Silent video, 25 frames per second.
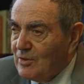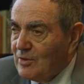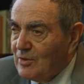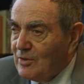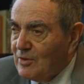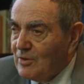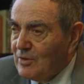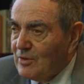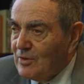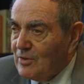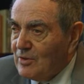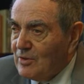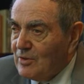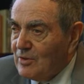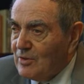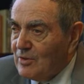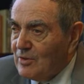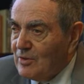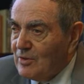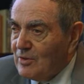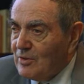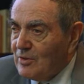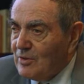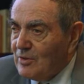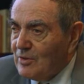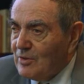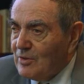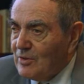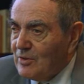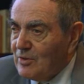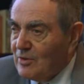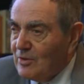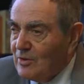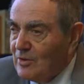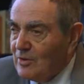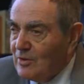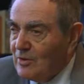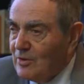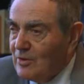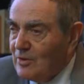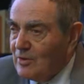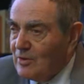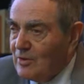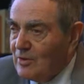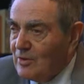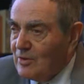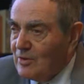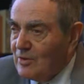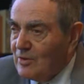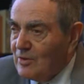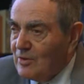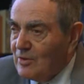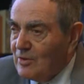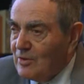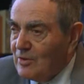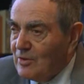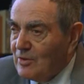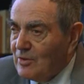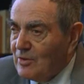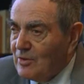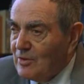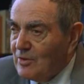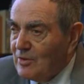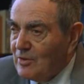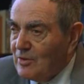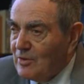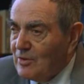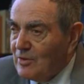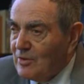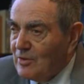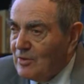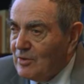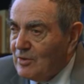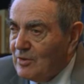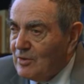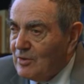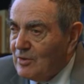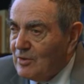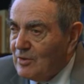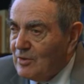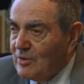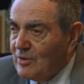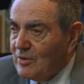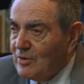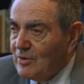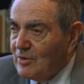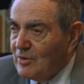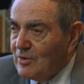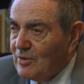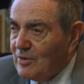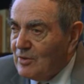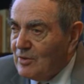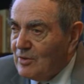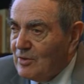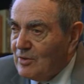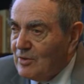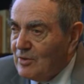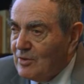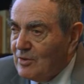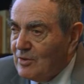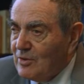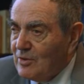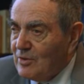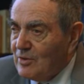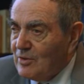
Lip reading: No one is speaking in this clip.